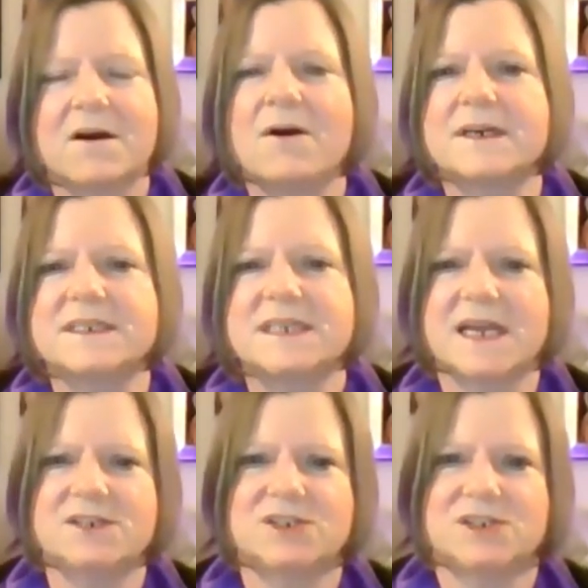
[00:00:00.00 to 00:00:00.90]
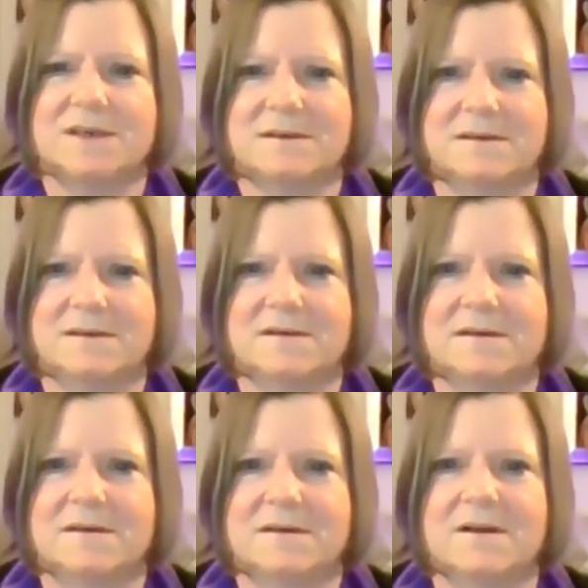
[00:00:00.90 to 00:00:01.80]
our attention
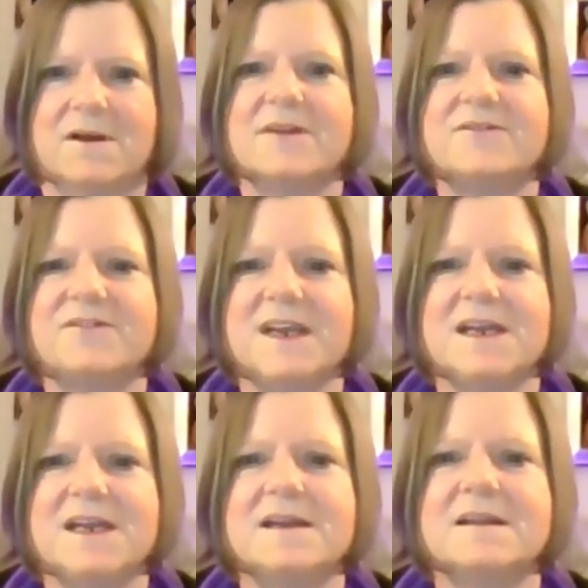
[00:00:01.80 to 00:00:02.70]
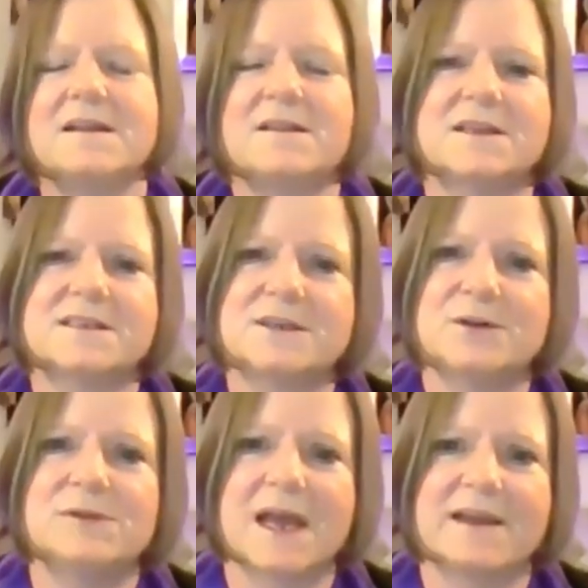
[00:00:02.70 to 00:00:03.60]
on feeding this
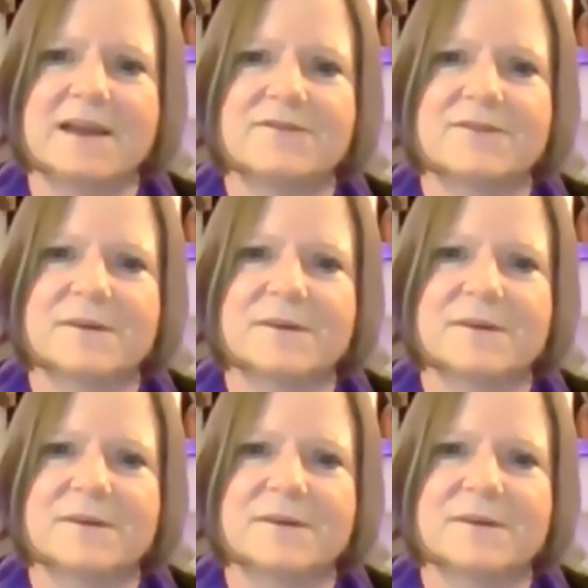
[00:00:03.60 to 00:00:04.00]
new life.